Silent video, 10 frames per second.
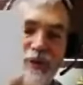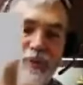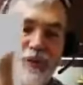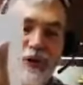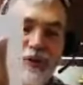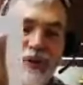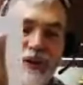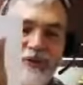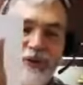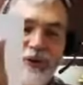real
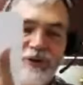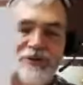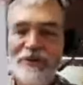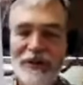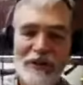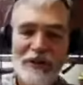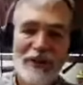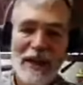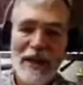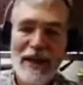big surge of
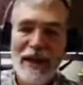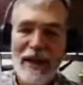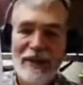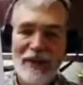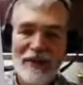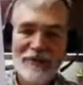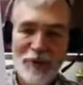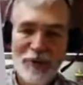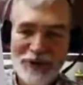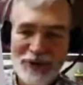insulin is
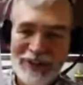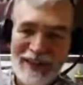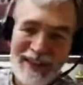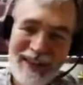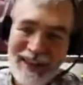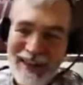unfortunately